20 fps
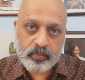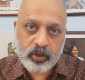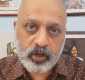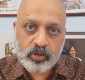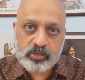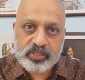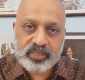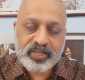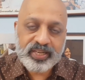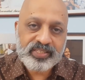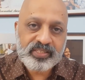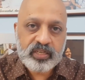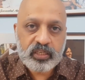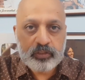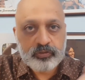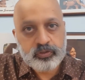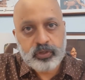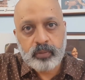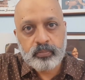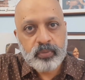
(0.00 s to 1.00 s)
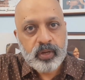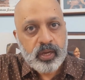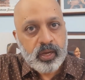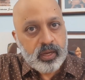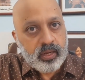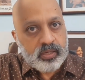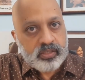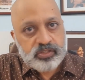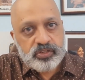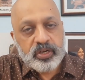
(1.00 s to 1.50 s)
because it extends from
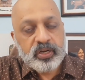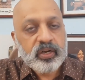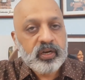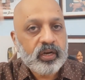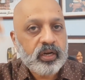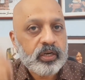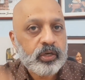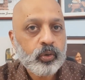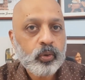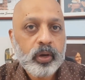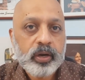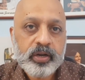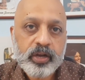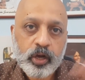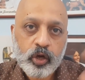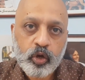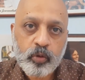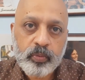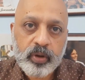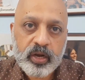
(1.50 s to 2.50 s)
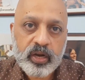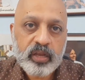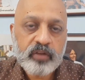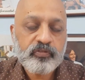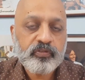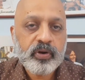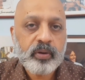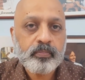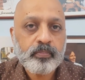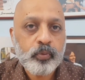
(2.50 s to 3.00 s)
Srinagar to
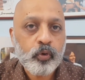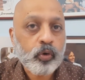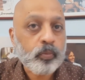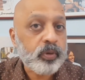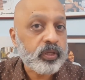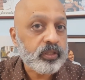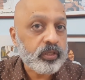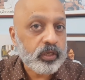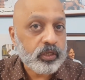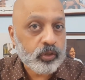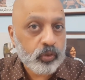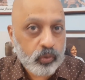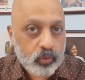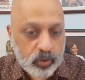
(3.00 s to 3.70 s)
Kanyakumari, from Porbandar